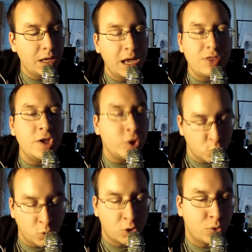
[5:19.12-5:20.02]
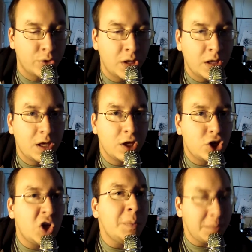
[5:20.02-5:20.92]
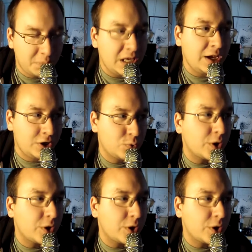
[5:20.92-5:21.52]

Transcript: in this world, human beings